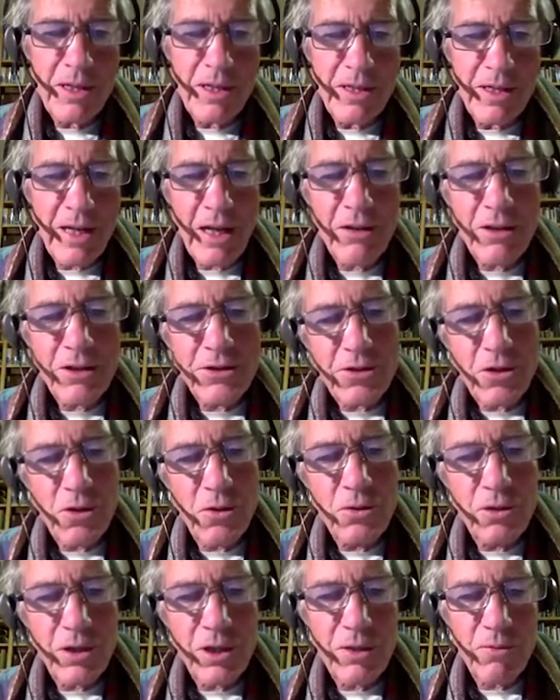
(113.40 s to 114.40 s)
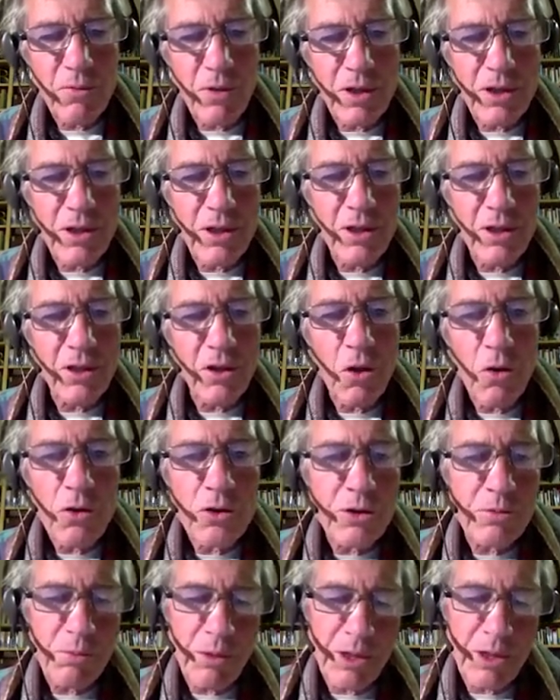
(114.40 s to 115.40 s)
Now let's go and look at one of the
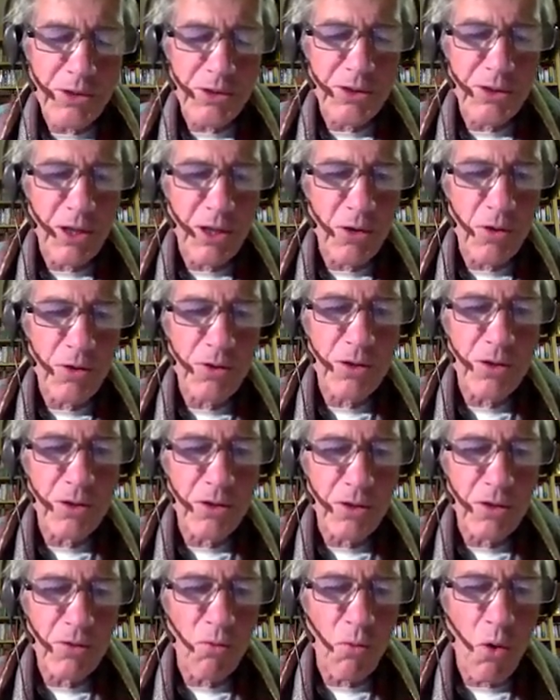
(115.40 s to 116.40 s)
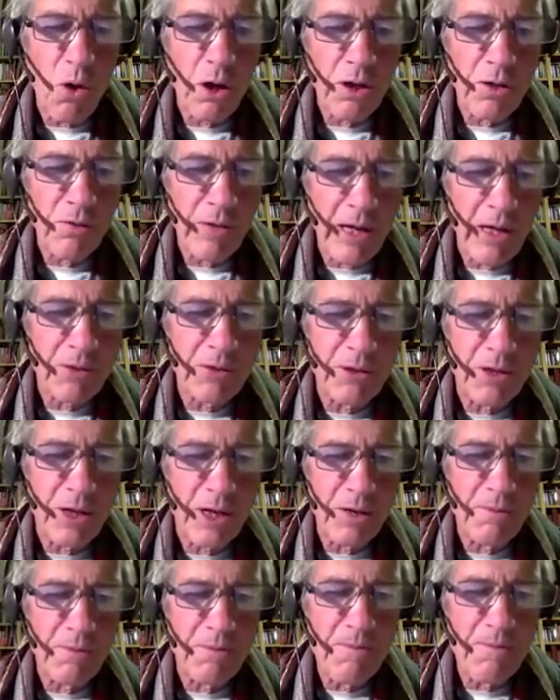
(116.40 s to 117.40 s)
lowest places on earth that you can walk around
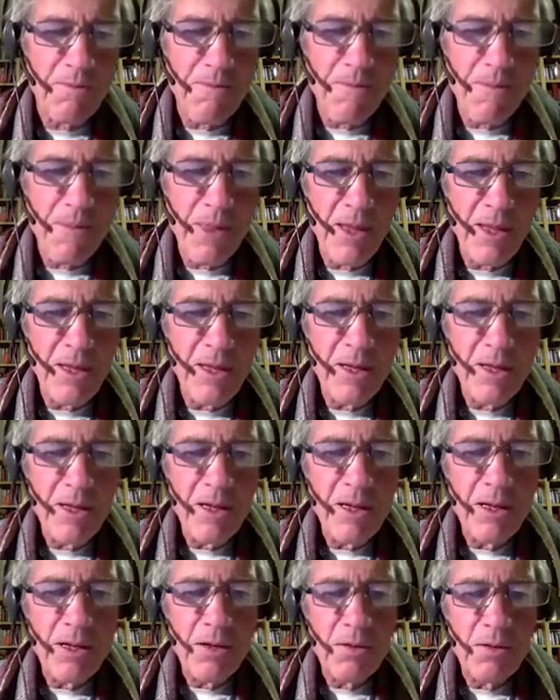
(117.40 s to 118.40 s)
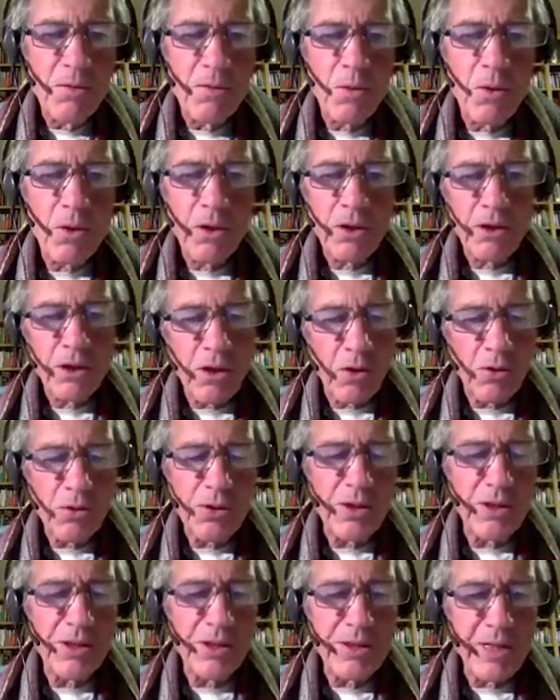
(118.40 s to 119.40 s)
on. We're going to go
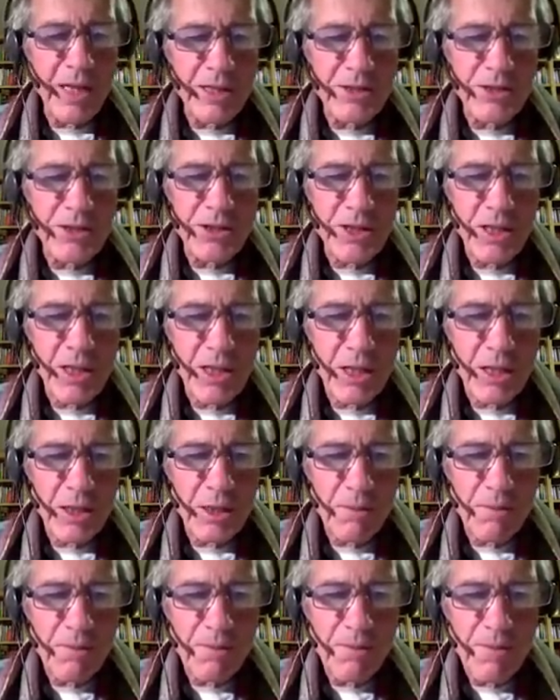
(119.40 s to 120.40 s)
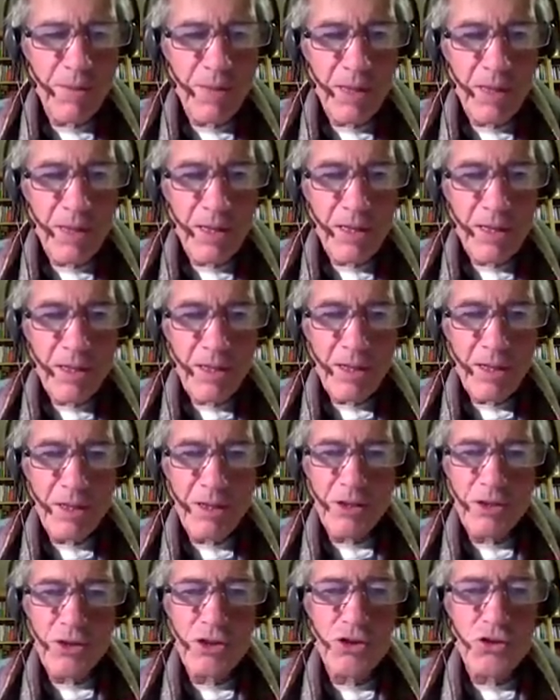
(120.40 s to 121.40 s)
to the Dead Sea an
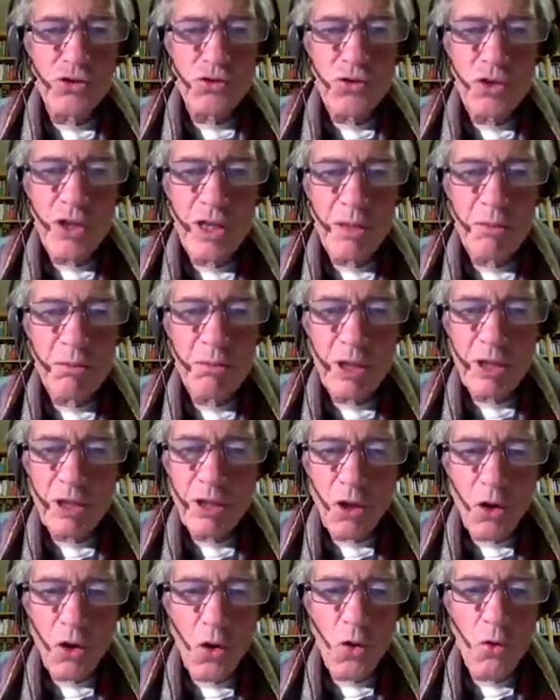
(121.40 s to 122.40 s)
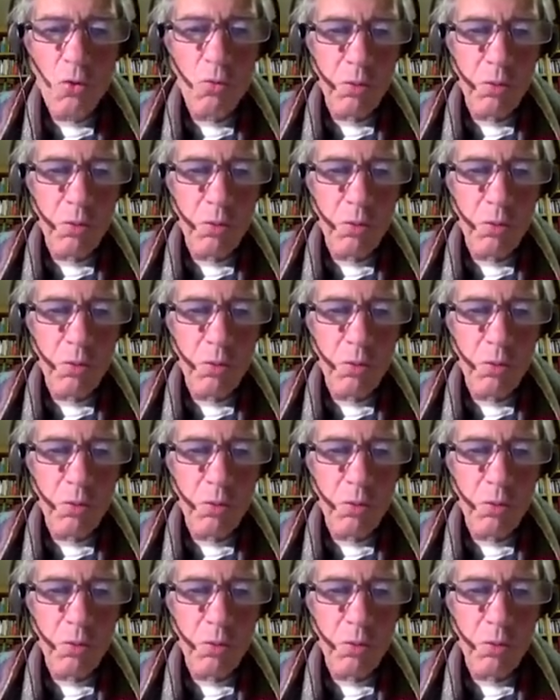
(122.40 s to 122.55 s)
extremely low